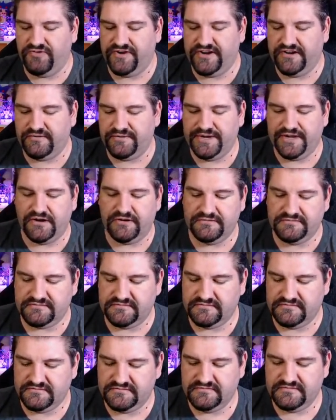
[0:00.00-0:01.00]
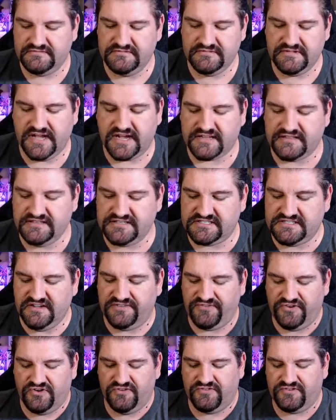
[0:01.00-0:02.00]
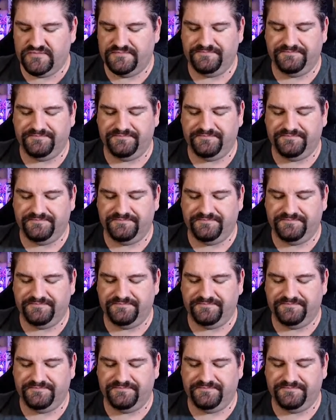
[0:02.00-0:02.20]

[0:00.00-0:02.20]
Here we go. Knocking the stuff over.